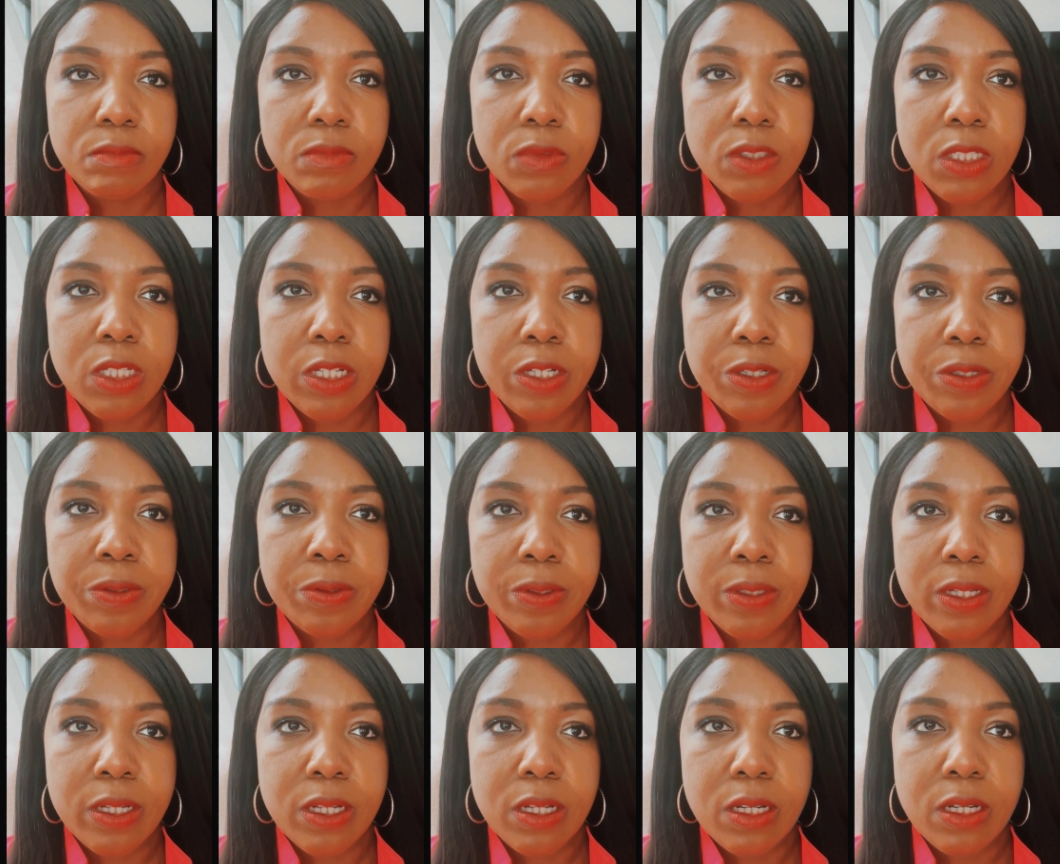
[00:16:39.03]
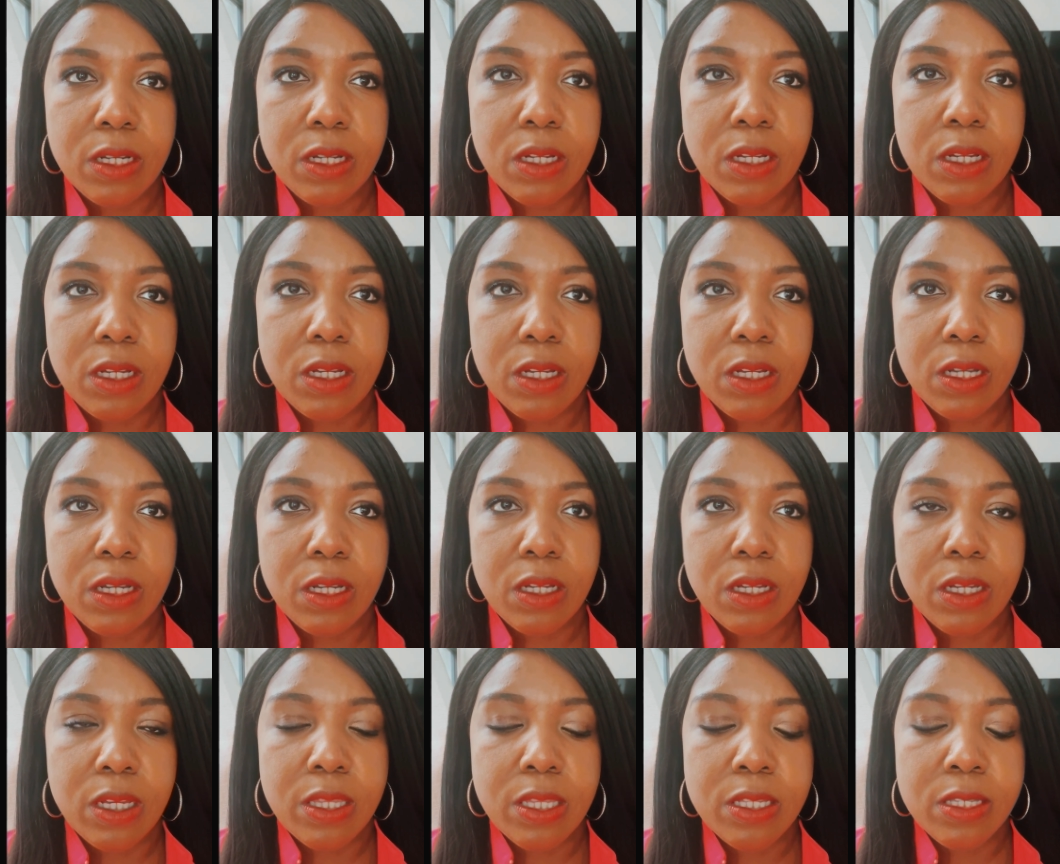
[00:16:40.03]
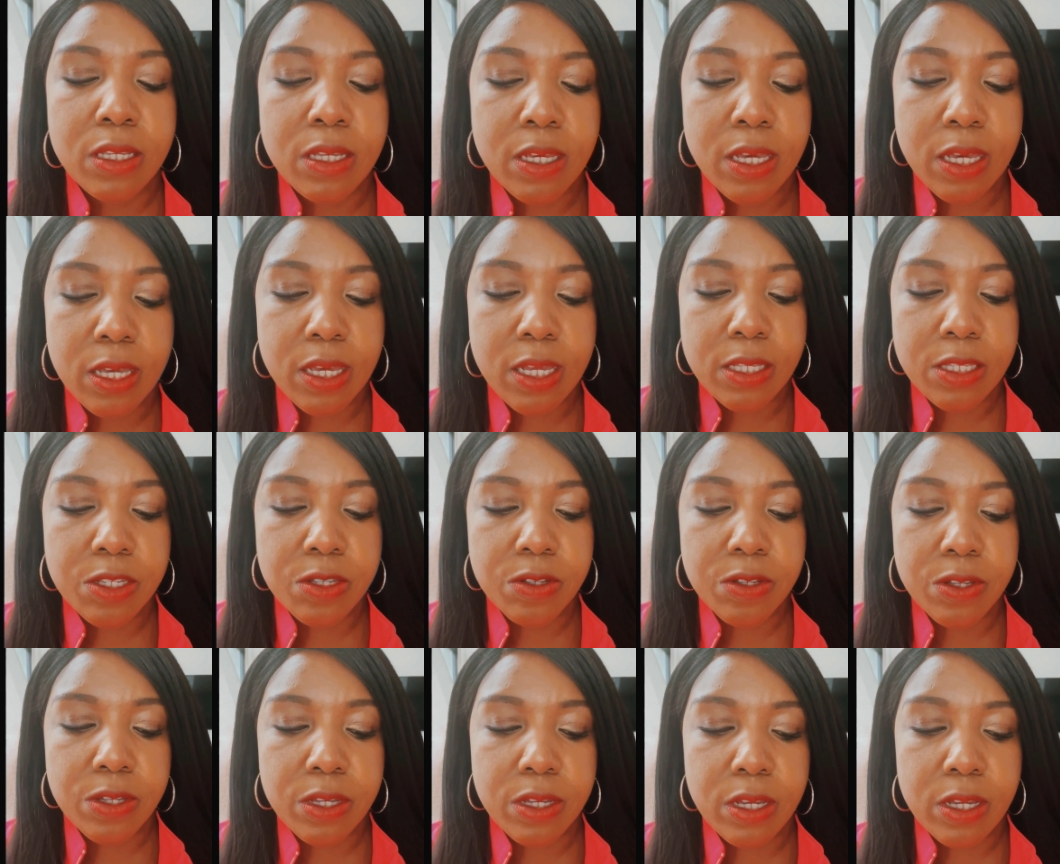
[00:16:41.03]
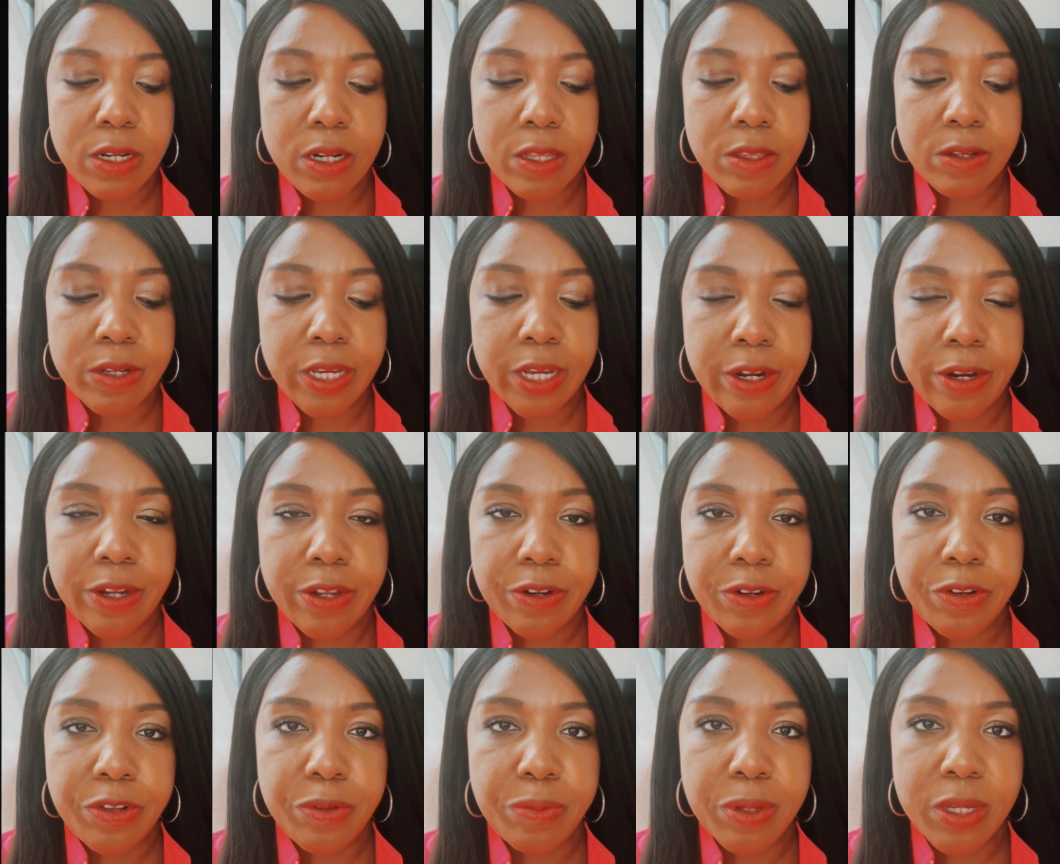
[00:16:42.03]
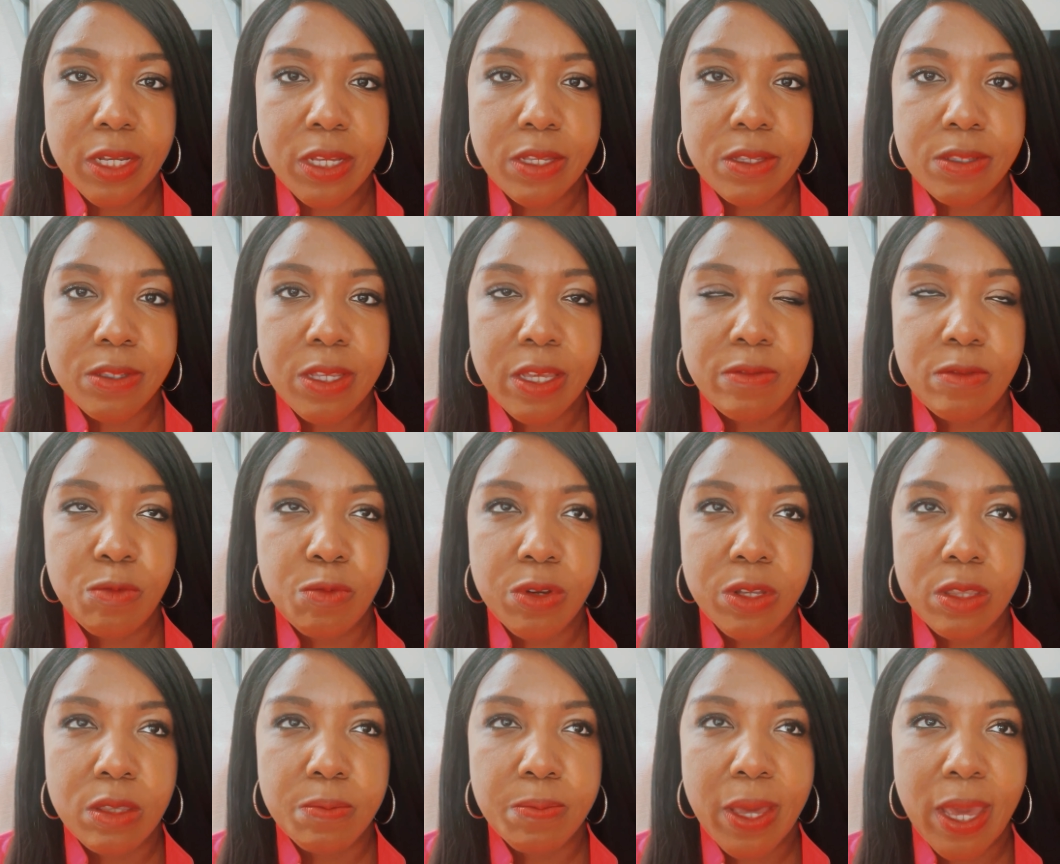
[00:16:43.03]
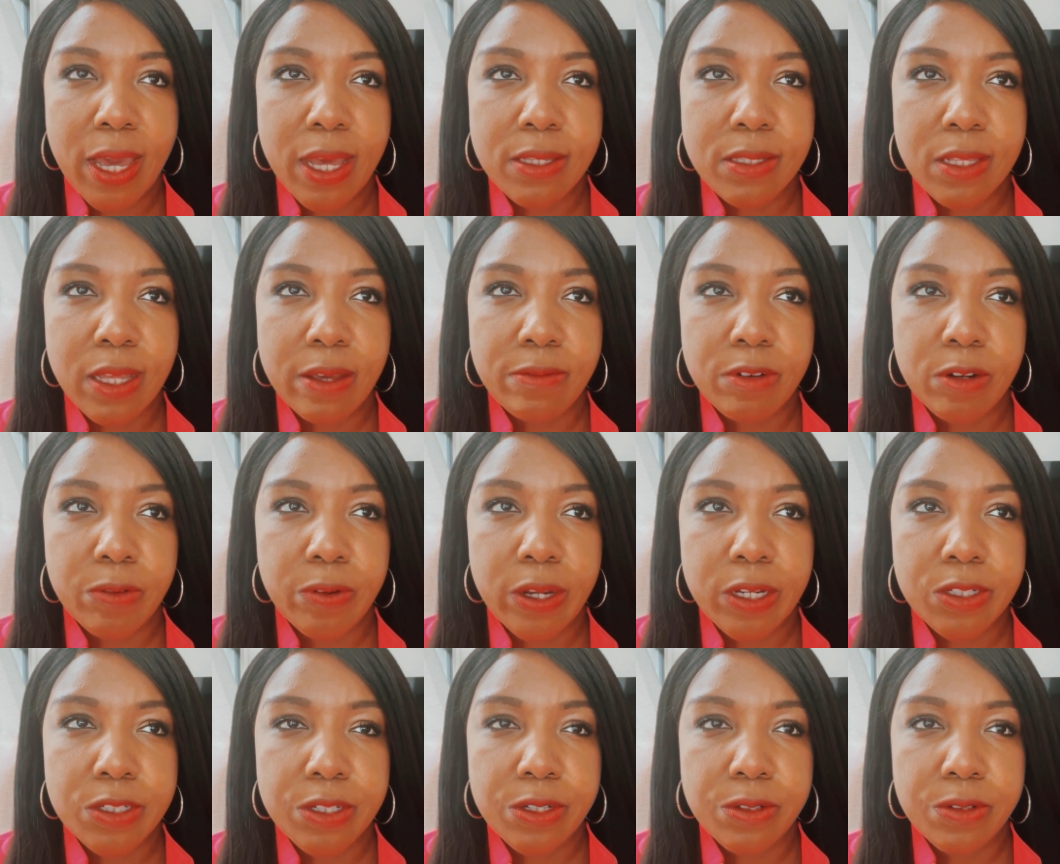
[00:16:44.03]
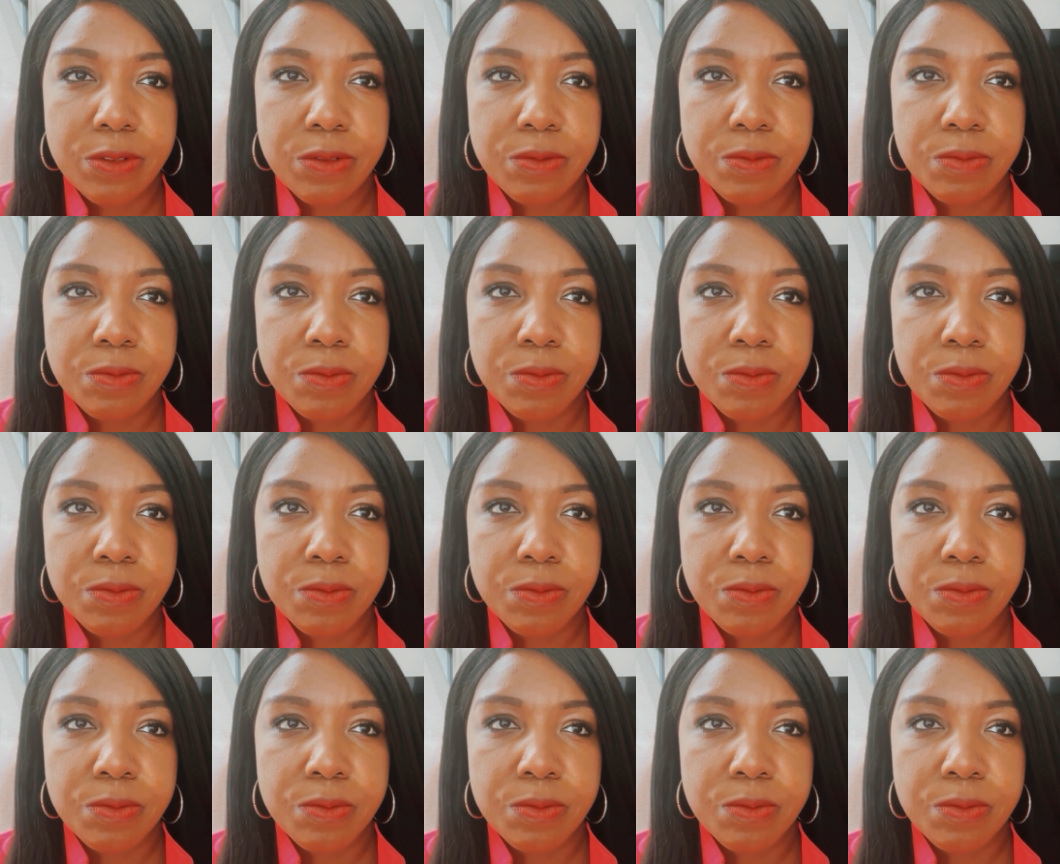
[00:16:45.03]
You know, and this could get into another area too, because even with past life regression,